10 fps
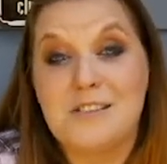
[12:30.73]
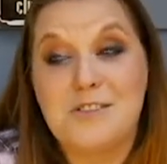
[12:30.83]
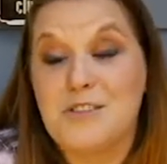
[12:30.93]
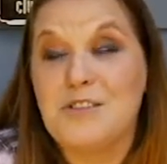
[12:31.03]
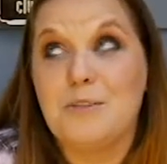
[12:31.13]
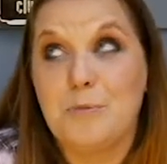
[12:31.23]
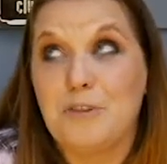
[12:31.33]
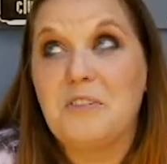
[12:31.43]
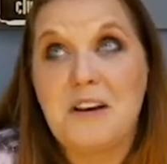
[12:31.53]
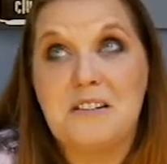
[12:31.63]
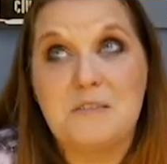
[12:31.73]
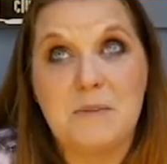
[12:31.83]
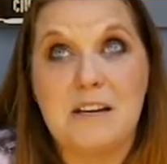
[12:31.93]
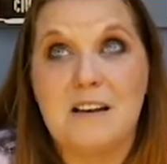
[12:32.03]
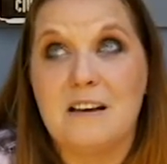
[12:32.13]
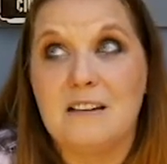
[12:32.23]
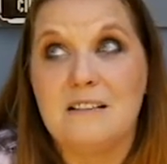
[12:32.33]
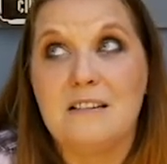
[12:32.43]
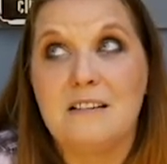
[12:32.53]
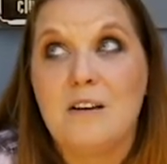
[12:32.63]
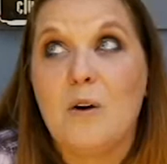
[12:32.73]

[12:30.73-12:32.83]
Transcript: They're super fun to me and